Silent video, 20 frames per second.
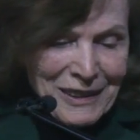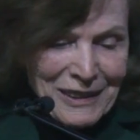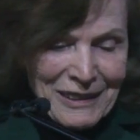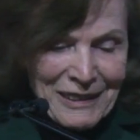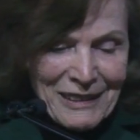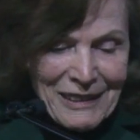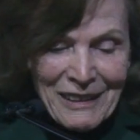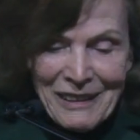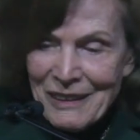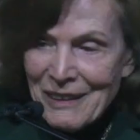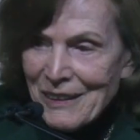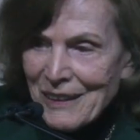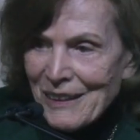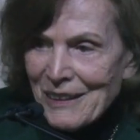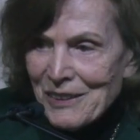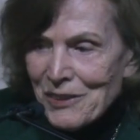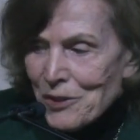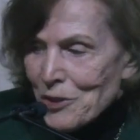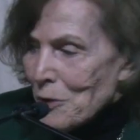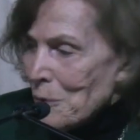So,
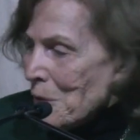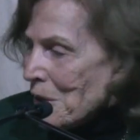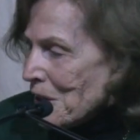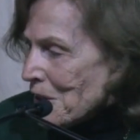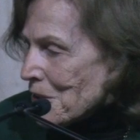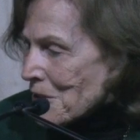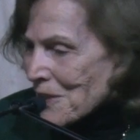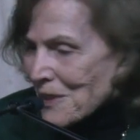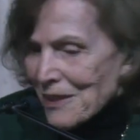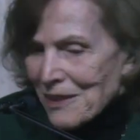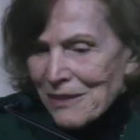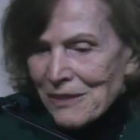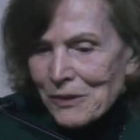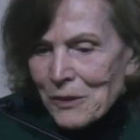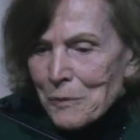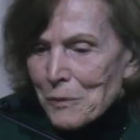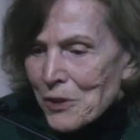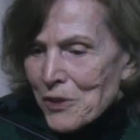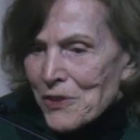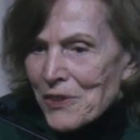2
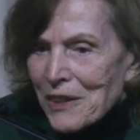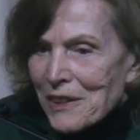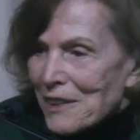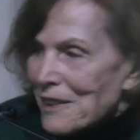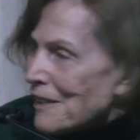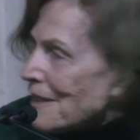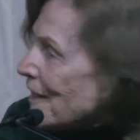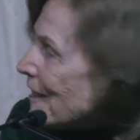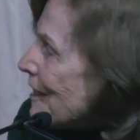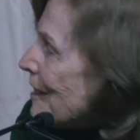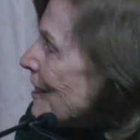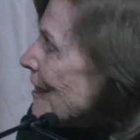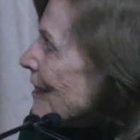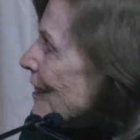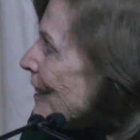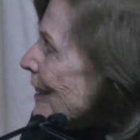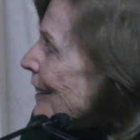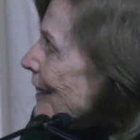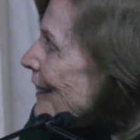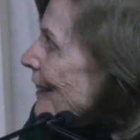minutes. We're almost
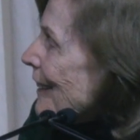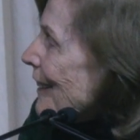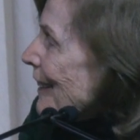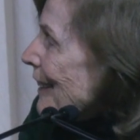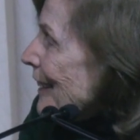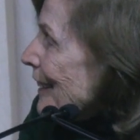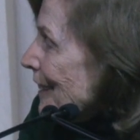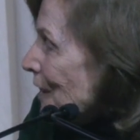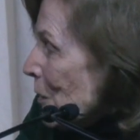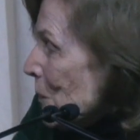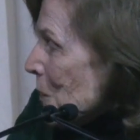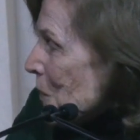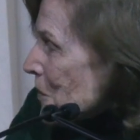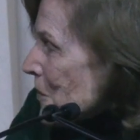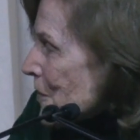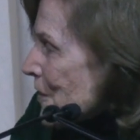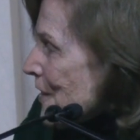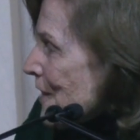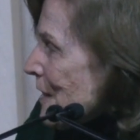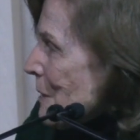there.
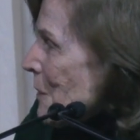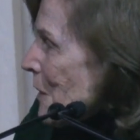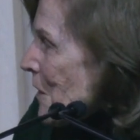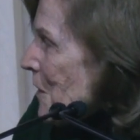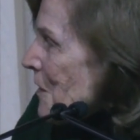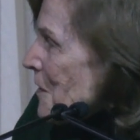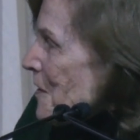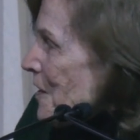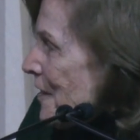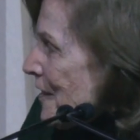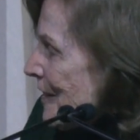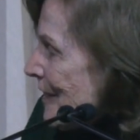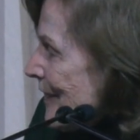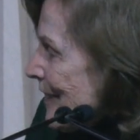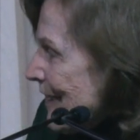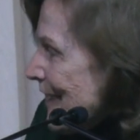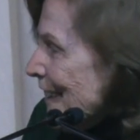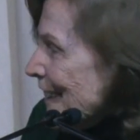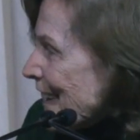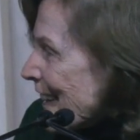Almost. Let me
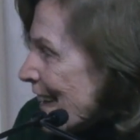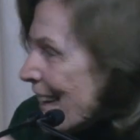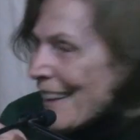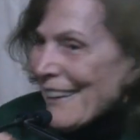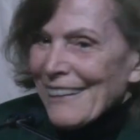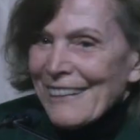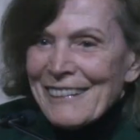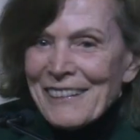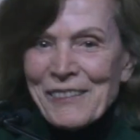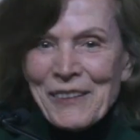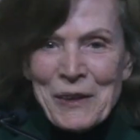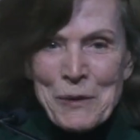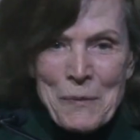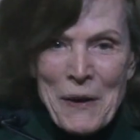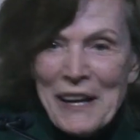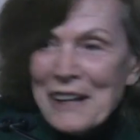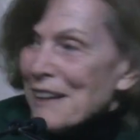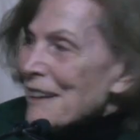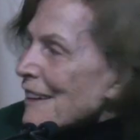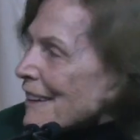go. Okay?
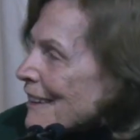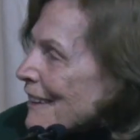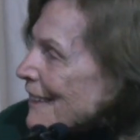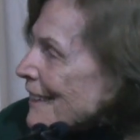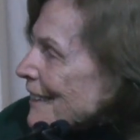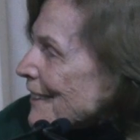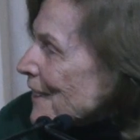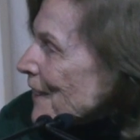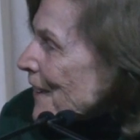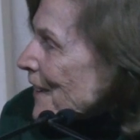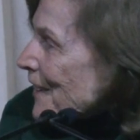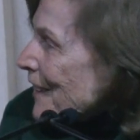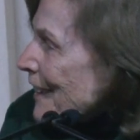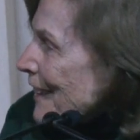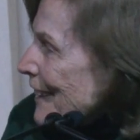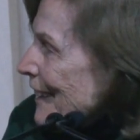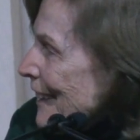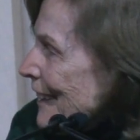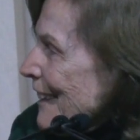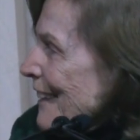Can we go back
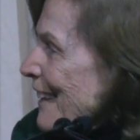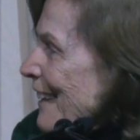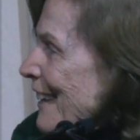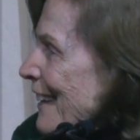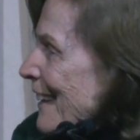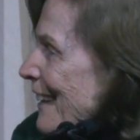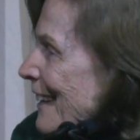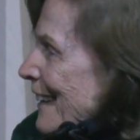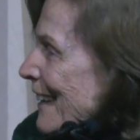quickly?